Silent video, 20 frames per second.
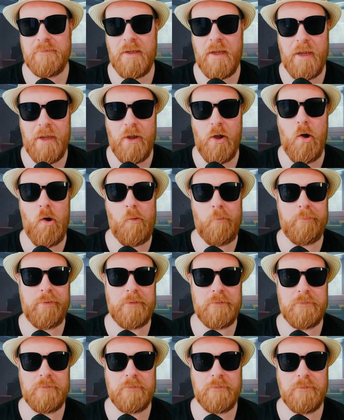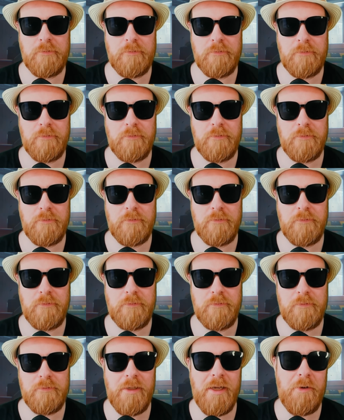I hope.
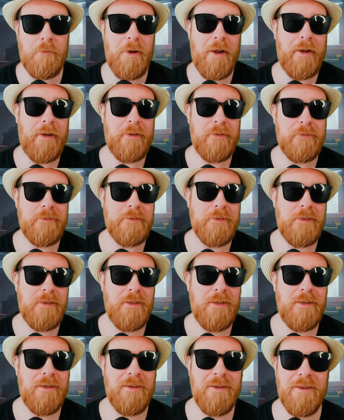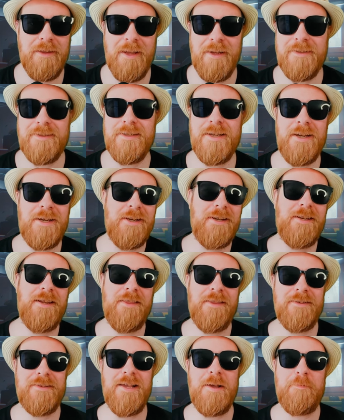Anyway, let's get into
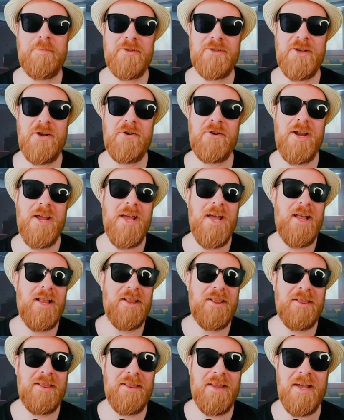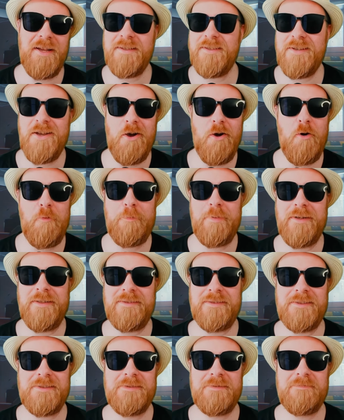this episode. Let's hope
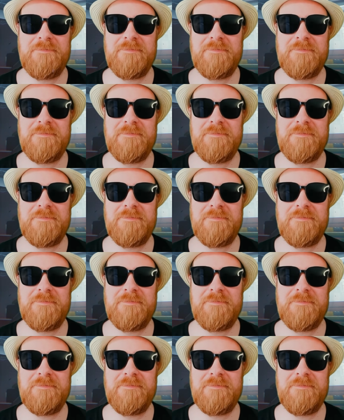it's